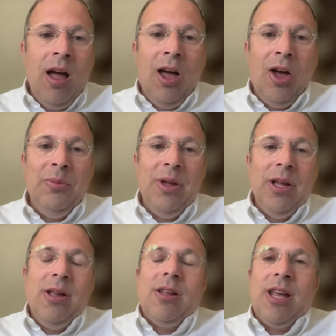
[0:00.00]
Um,
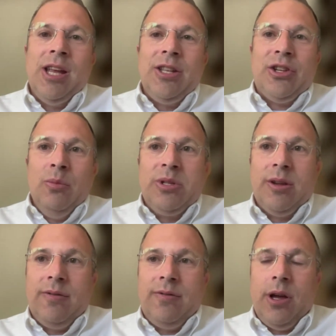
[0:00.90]
in
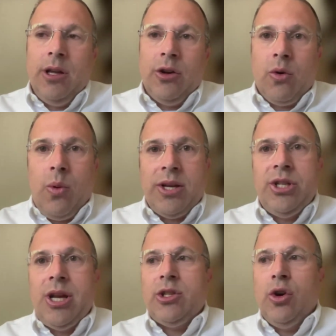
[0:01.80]
terms of your
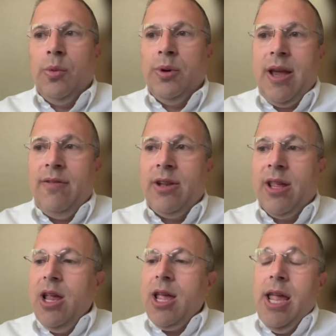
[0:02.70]
question, October 7th,
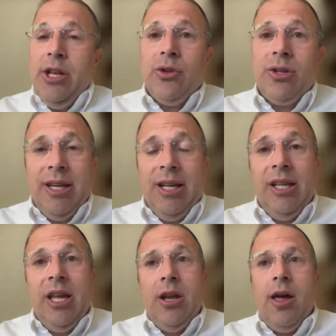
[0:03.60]

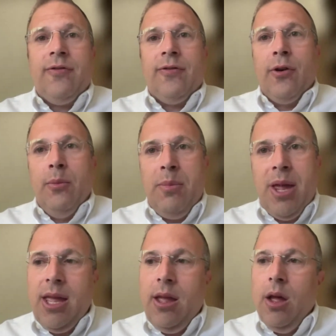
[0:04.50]
interestingly enough, for
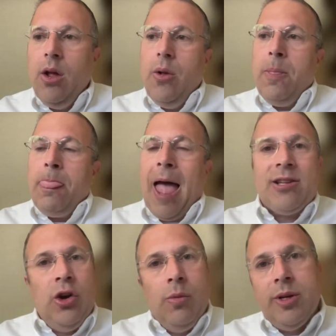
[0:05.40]
me,
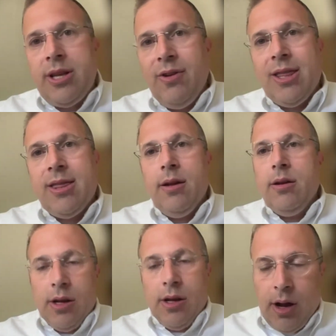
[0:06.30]
October 7th,
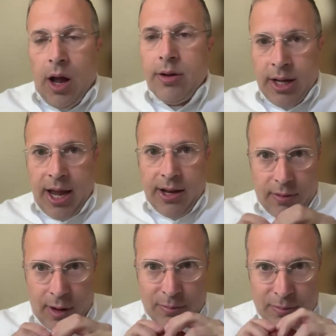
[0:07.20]

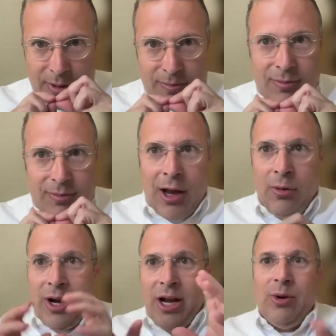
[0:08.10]
again, I
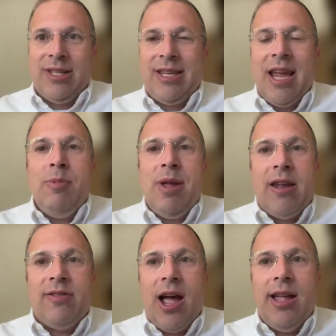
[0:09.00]
don't want anyone to take me
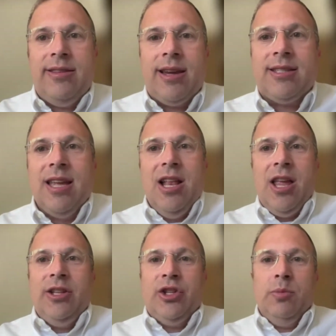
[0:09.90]
out of context.
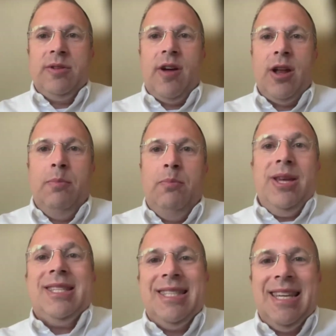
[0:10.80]
In terms of on a
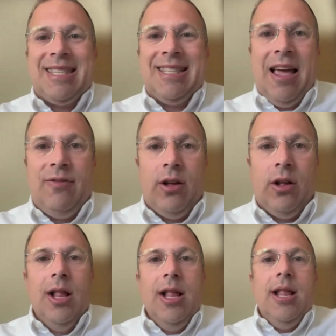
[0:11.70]
business
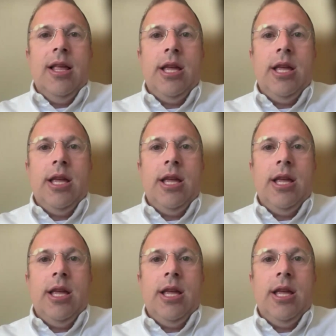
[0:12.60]
level,